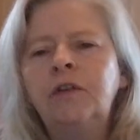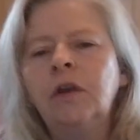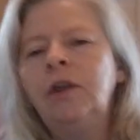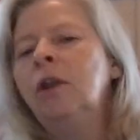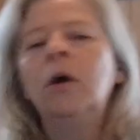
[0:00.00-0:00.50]

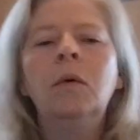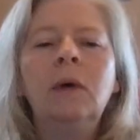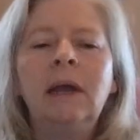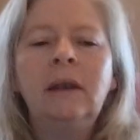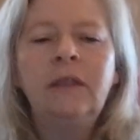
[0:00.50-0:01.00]
So you know
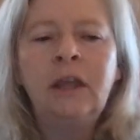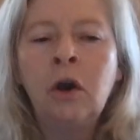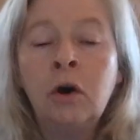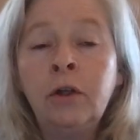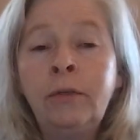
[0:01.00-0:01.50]
what
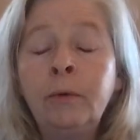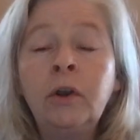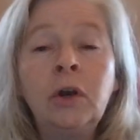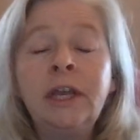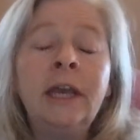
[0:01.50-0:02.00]
the oath
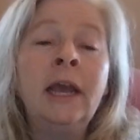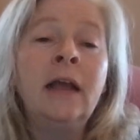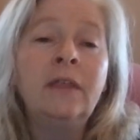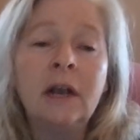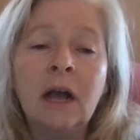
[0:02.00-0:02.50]
we're looking
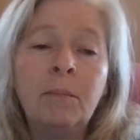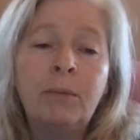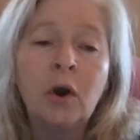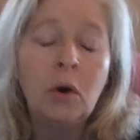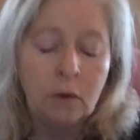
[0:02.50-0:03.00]
at that
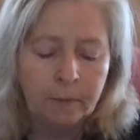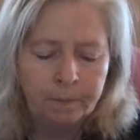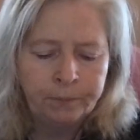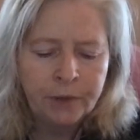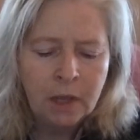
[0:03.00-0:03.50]
got broke?
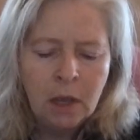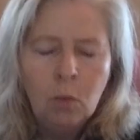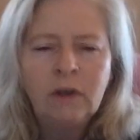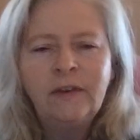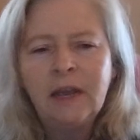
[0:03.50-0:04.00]

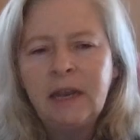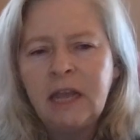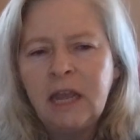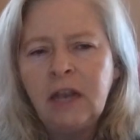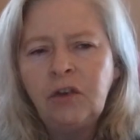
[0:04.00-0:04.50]
Was
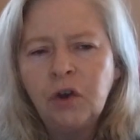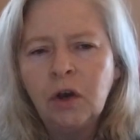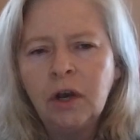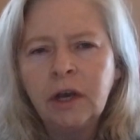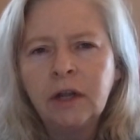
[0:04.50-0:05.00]
that he
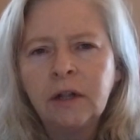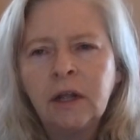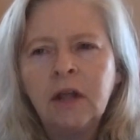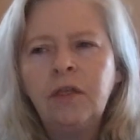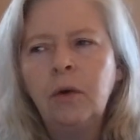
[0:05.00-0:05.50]
took
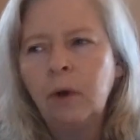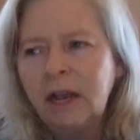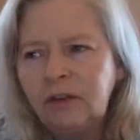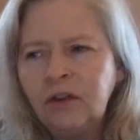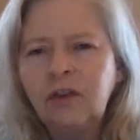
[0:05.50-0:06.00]
the
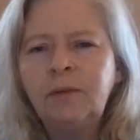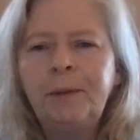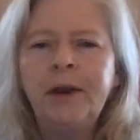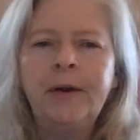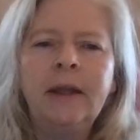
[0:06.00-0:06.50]
righteous
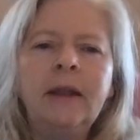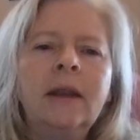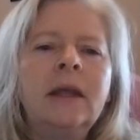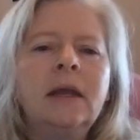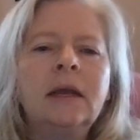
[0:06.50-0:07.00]
spirit's
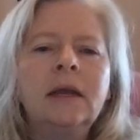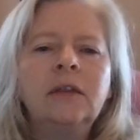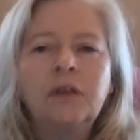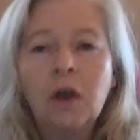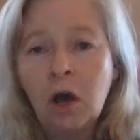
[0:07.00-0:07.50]

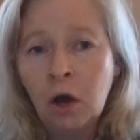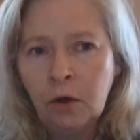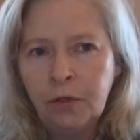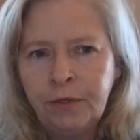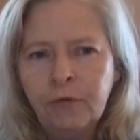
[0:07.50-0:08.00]

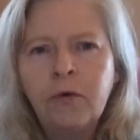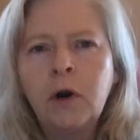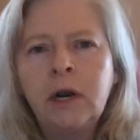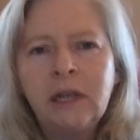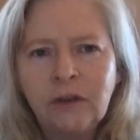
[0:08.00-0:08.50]
oath
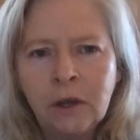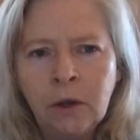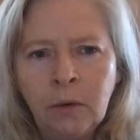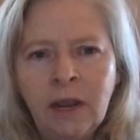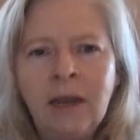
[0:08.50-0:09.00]
for his
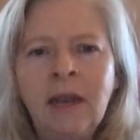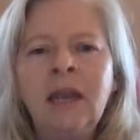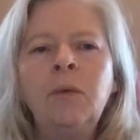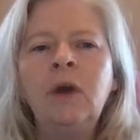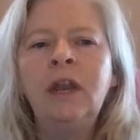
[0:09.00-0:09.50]
own, and
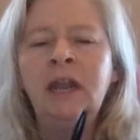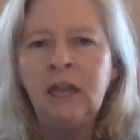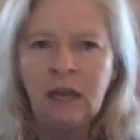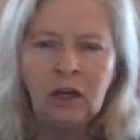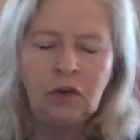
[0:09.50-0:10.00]
then he went
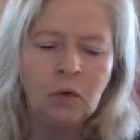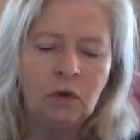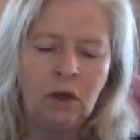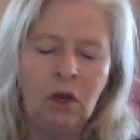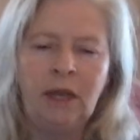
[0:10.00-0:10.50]
in and he
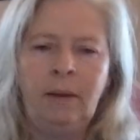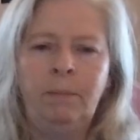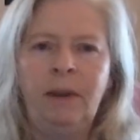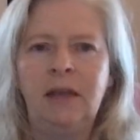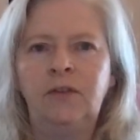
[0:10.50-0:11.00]
told a lie
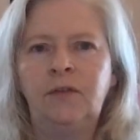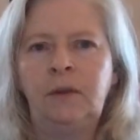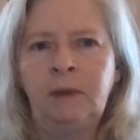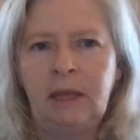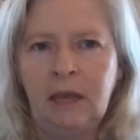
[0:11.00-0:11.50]
and
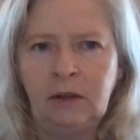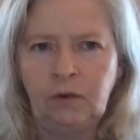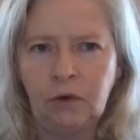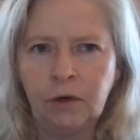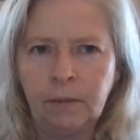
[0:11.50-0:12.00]
blasphemed
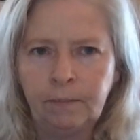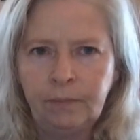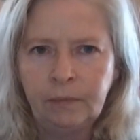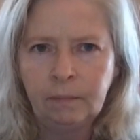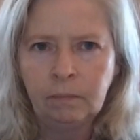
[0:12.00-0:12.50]
against her.
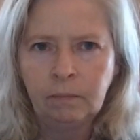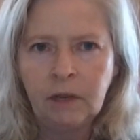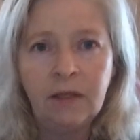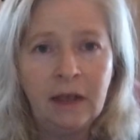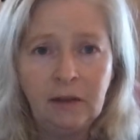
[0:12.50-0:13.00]

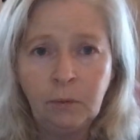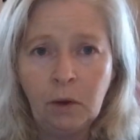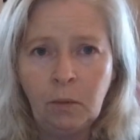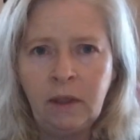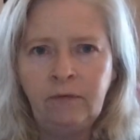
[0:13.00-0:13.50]
Now that's
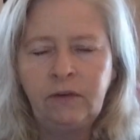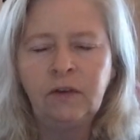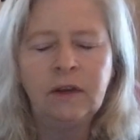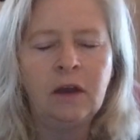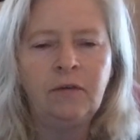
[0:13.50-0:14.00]
what we've
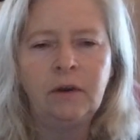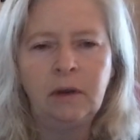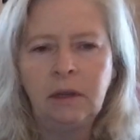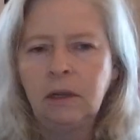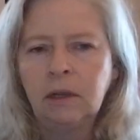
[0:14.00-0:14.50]
discovered